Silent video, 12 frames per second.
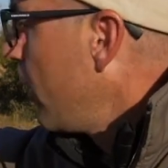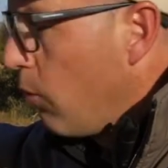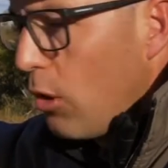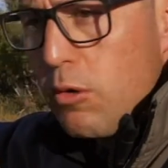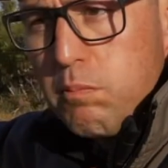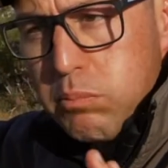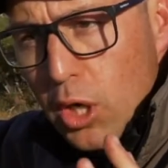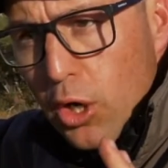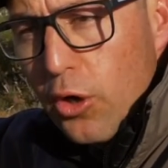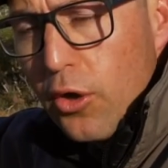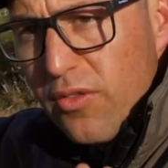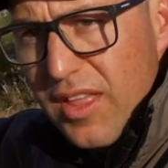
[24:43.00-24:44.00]
would
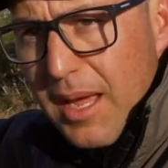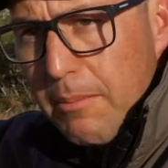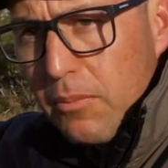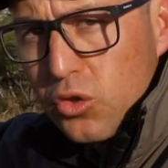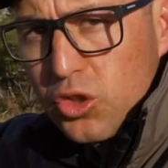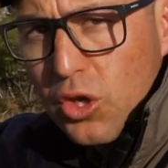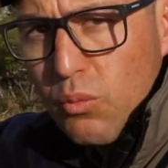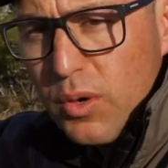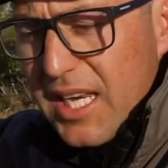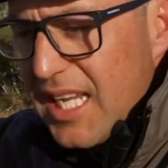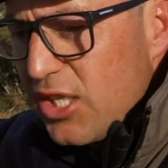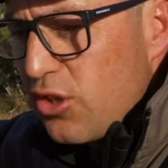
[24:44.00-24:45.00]
blur them. So we
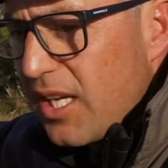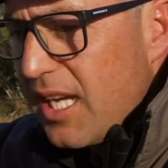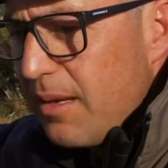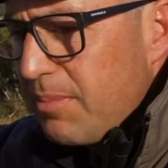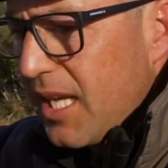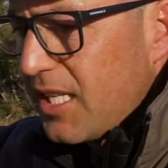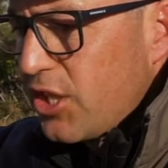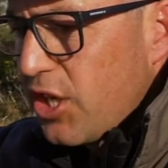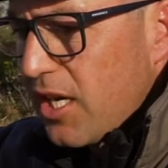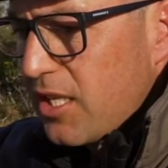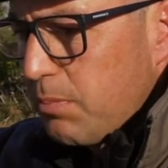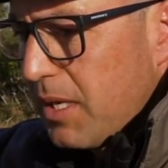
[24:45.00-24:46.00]
need to keep that
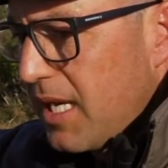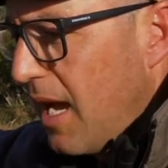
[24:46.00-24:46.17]
shutter speed